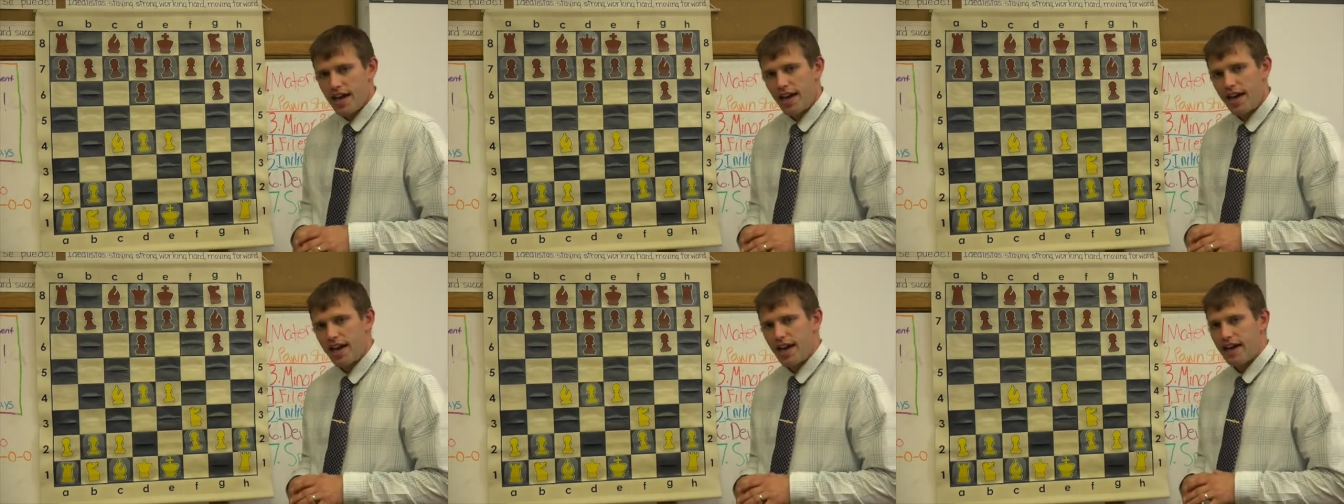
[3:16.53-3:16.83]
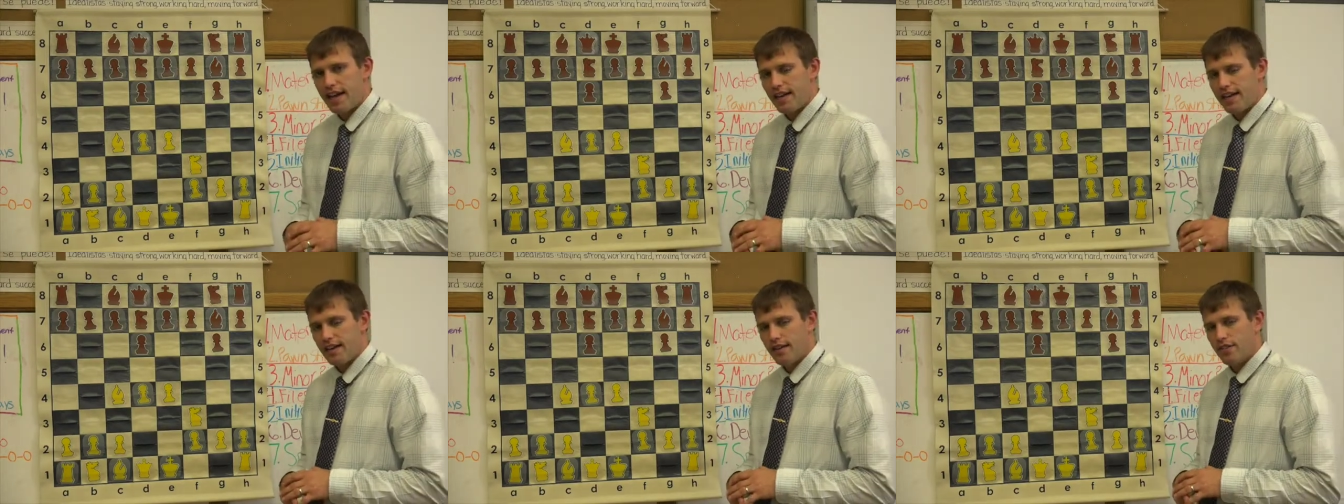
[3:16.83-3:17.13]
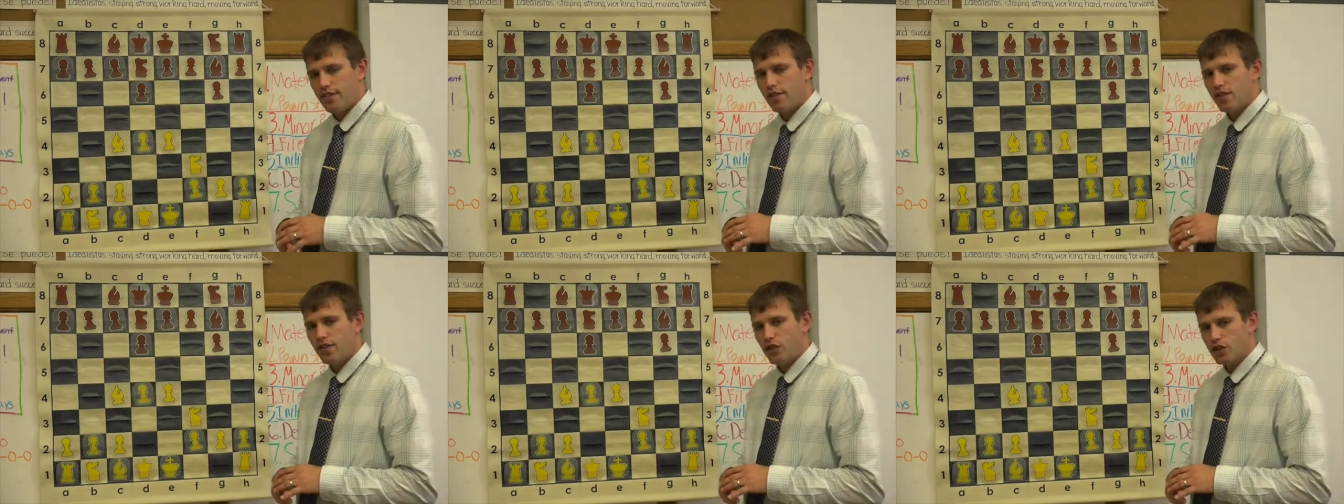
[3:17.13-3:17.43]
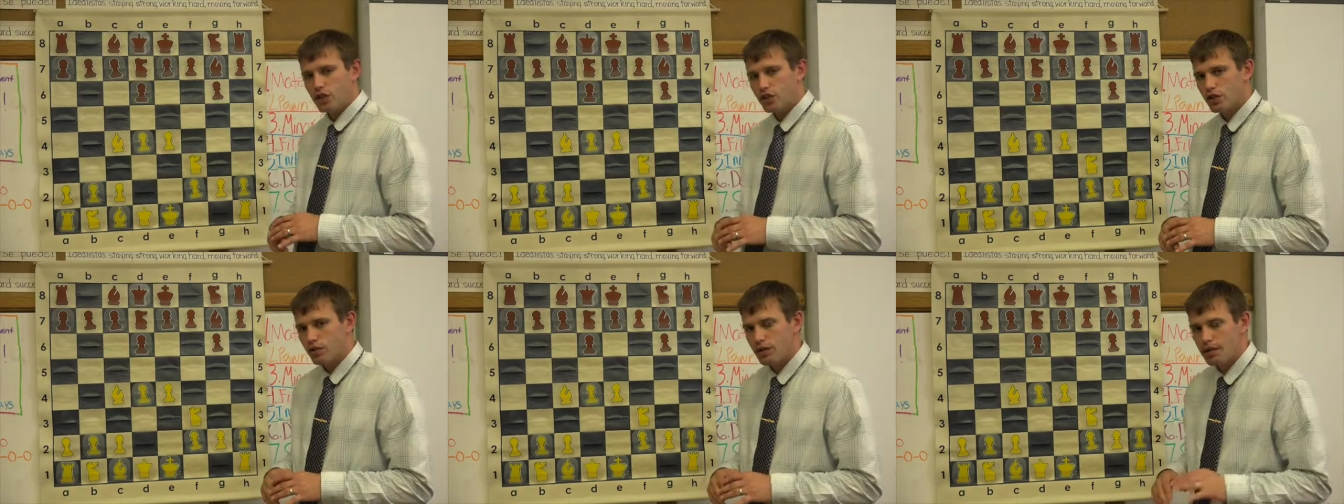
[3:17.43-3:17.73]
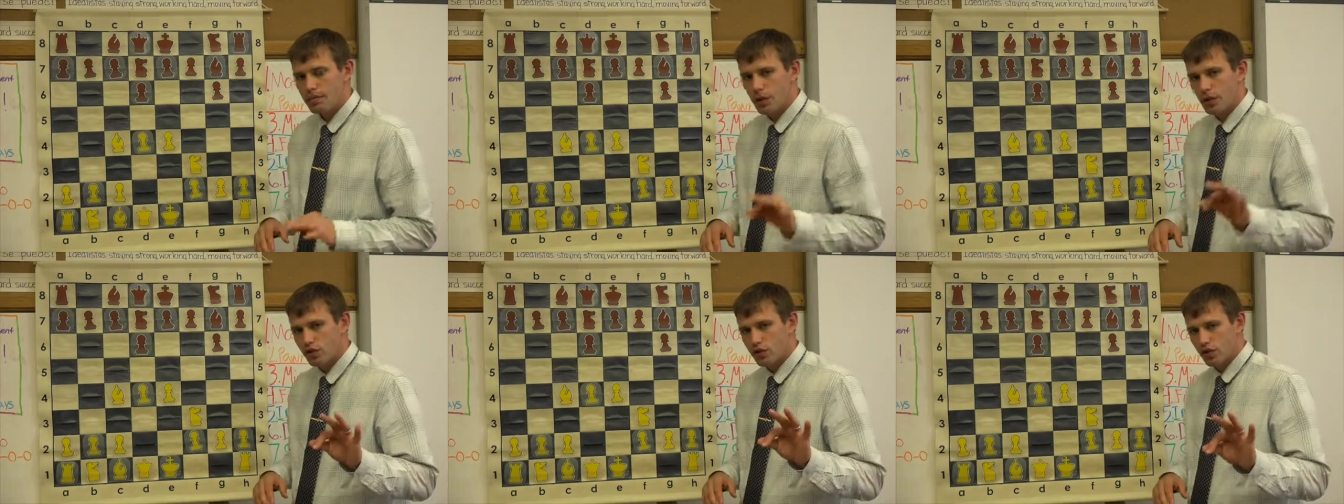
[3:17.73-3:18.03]
And the first
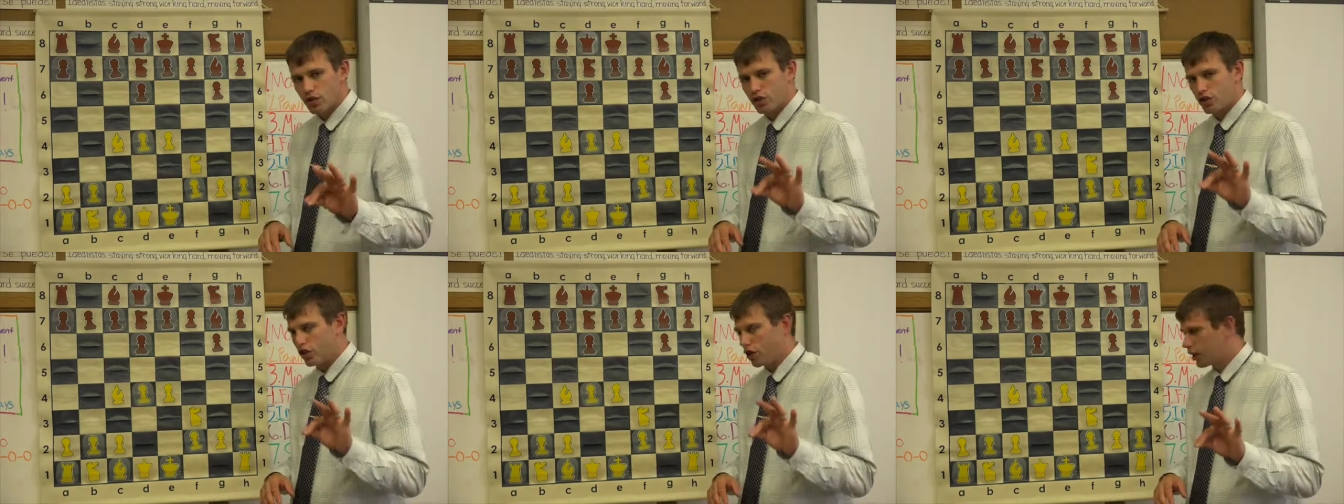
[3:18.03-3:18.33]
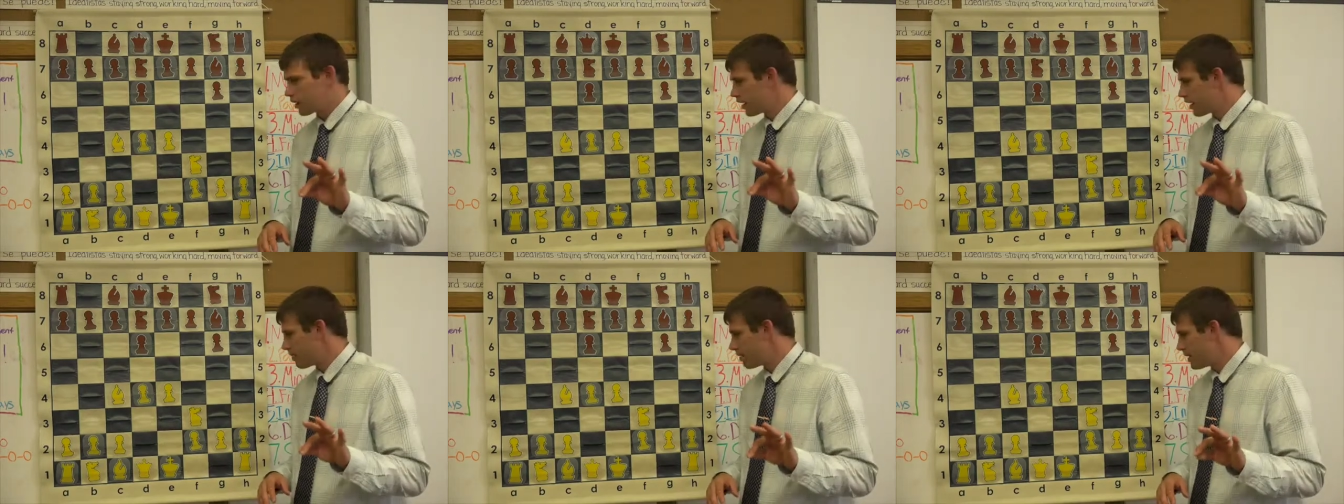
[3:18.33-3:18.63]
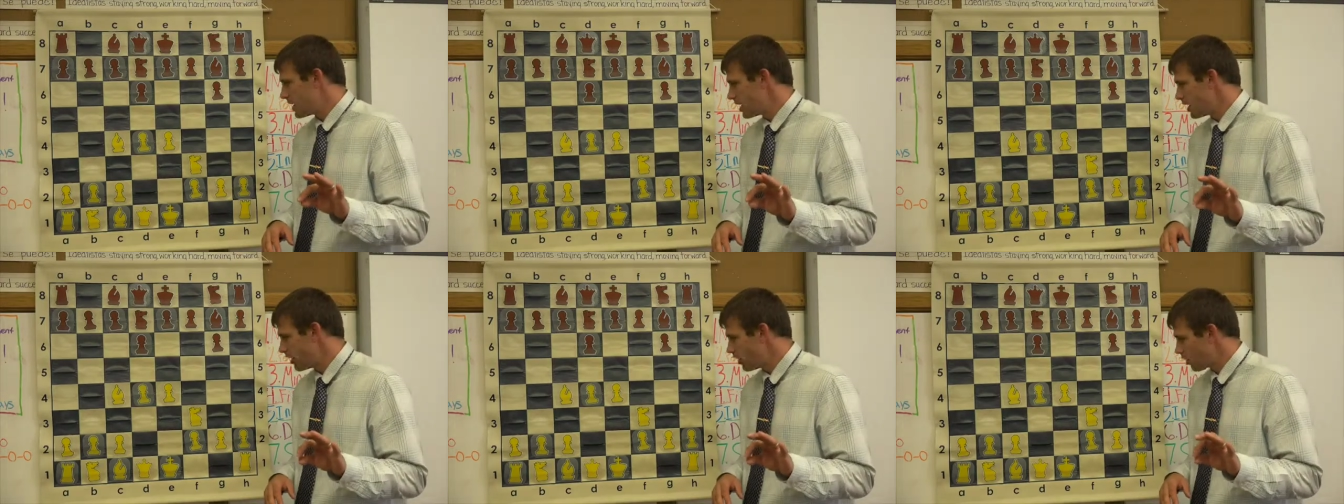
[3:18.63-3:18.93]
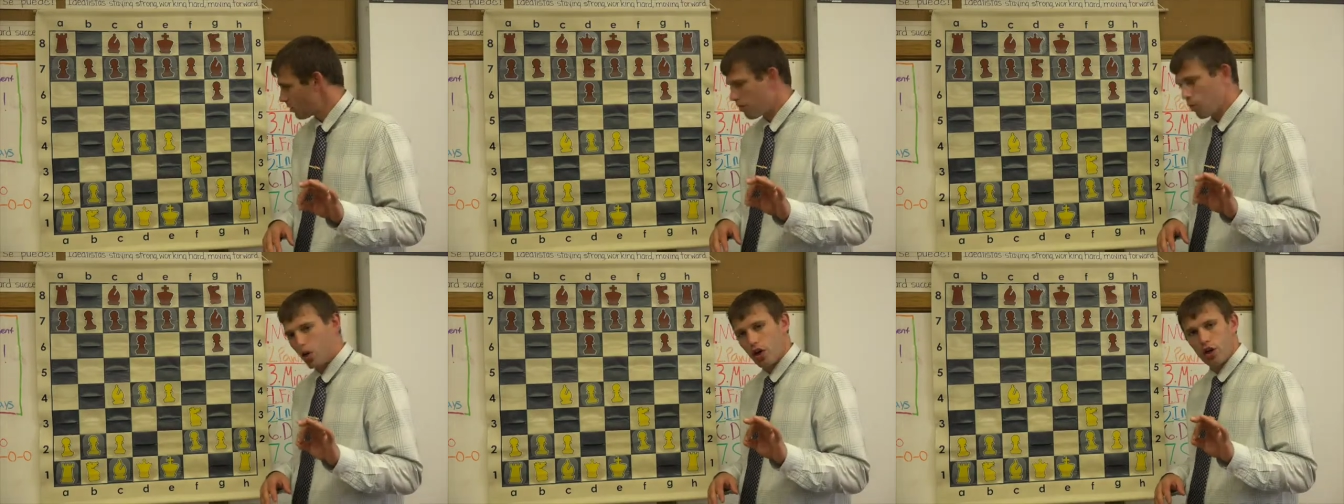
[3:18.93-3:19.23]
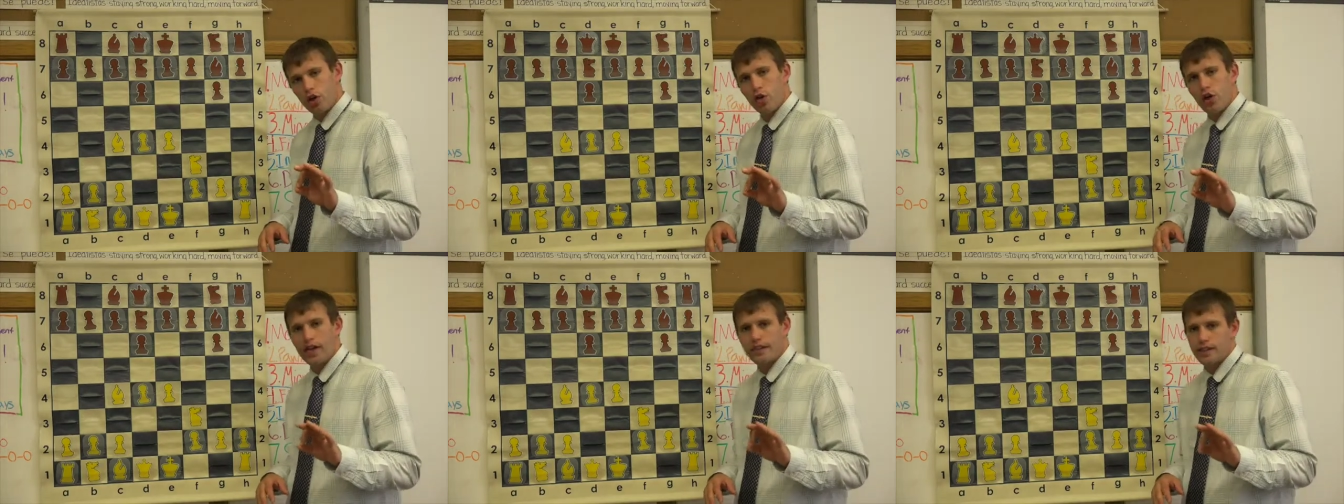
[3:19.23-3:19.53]
3 moves are going to be,
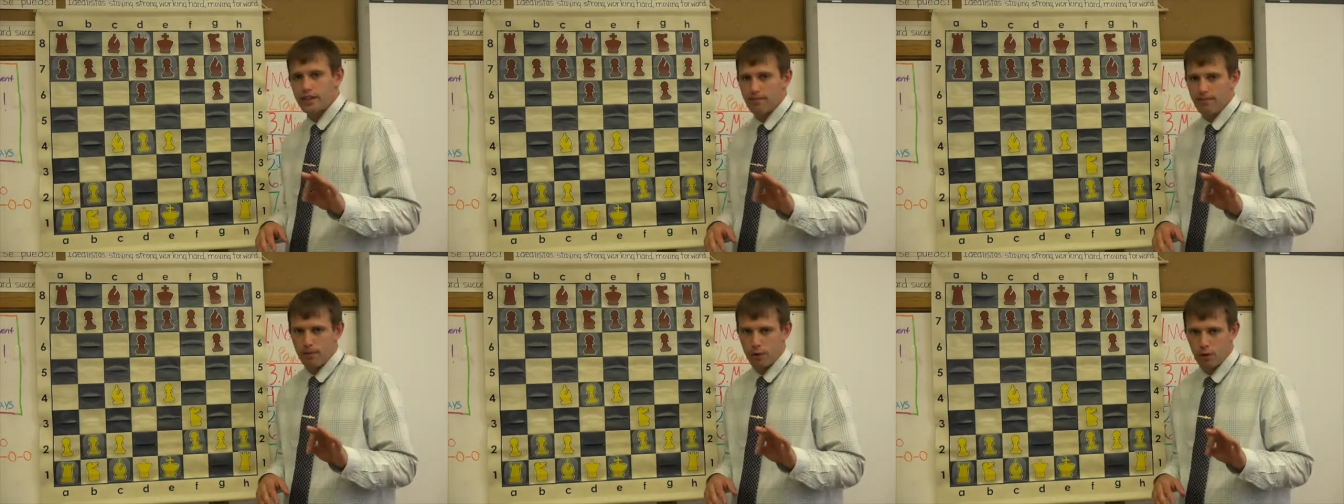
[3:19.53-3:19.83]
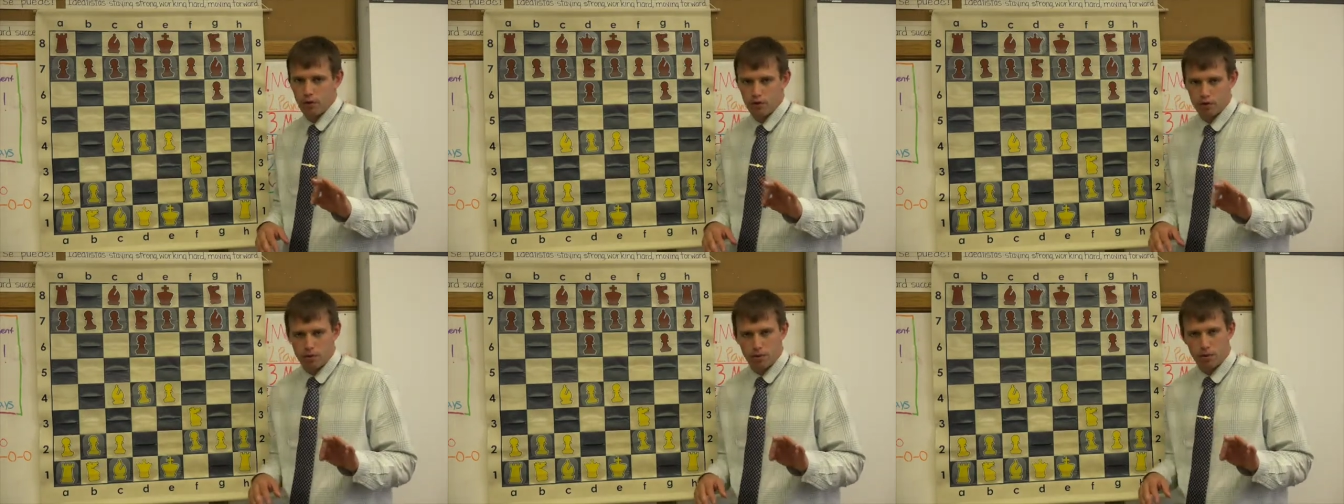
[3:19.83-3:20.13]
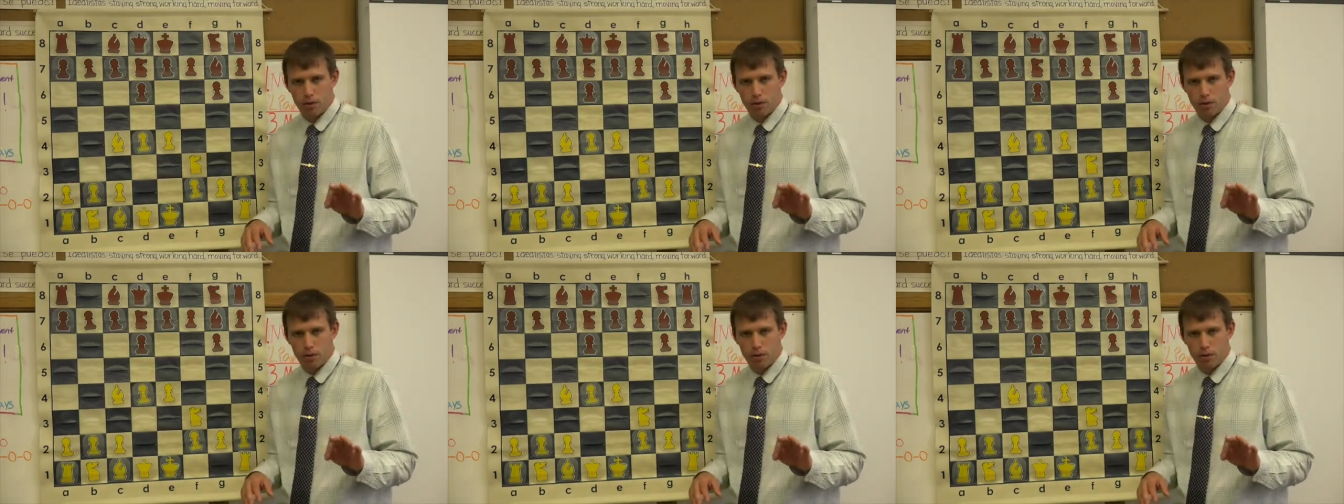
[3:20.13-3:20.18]
more aggressive moves.